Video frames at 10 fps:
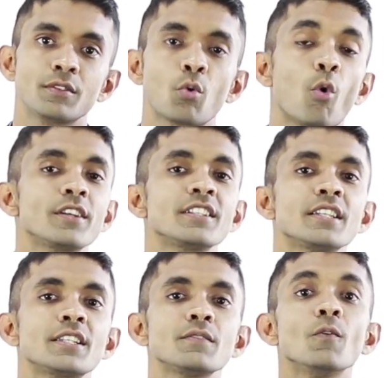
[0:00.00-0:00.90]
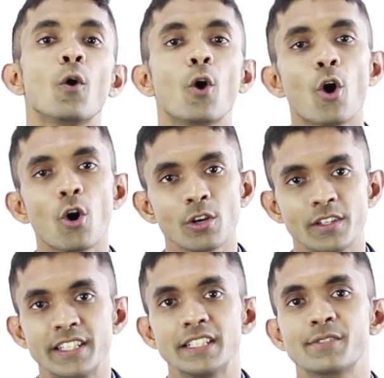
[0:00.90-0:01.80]
Quantitative
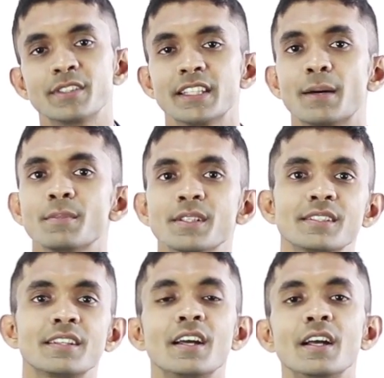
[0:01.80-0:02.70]
all deals with numbers.